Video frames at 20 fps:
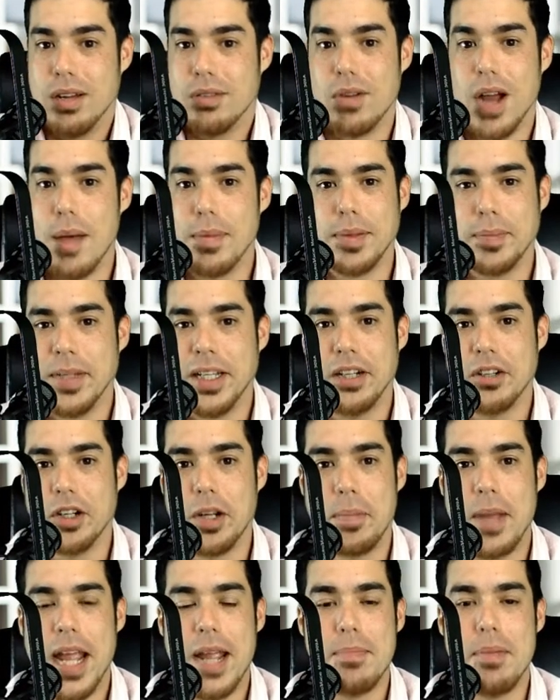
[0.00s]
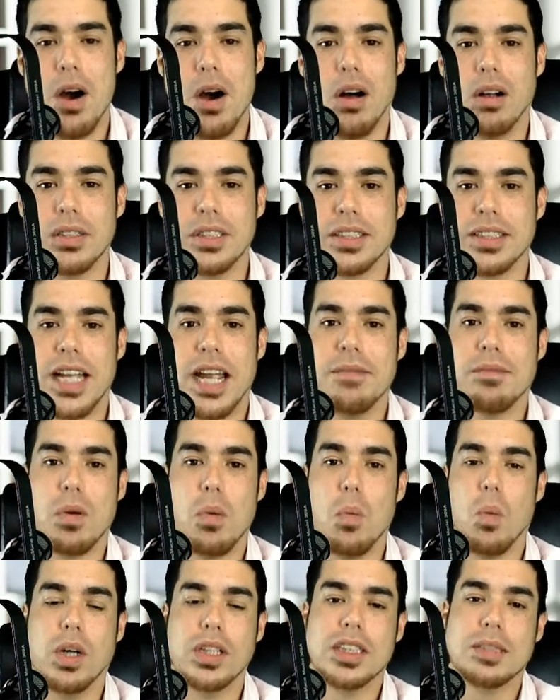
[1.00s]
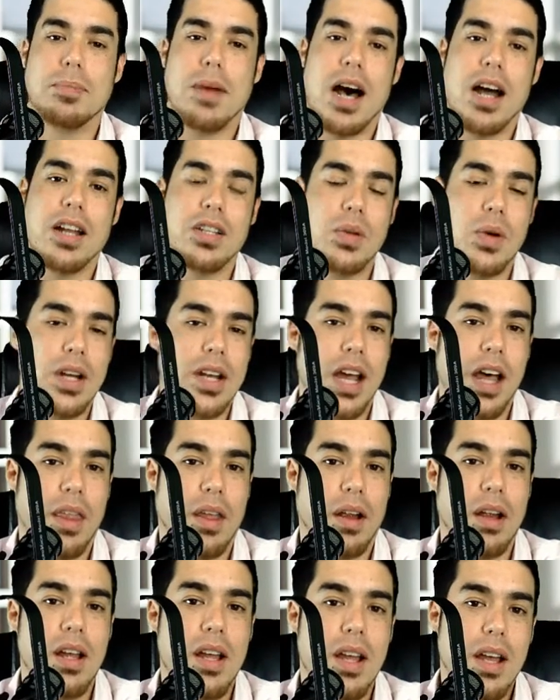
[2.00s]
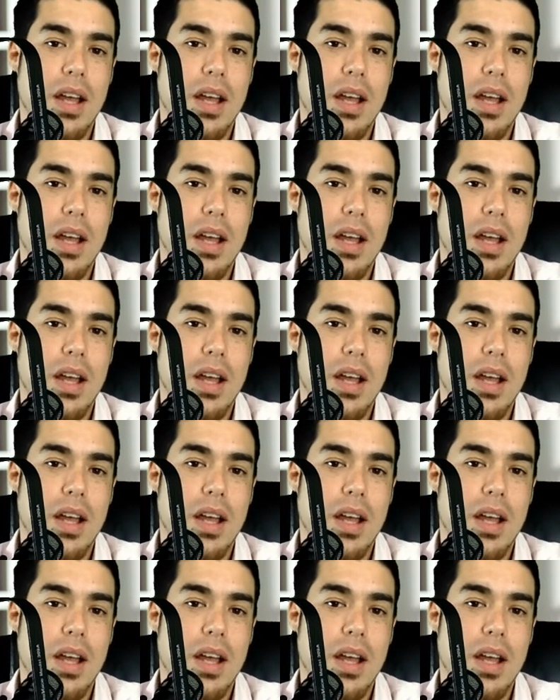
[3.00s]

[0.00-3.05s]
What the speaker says: robbing Peter to pay Paul just came from one spot to another.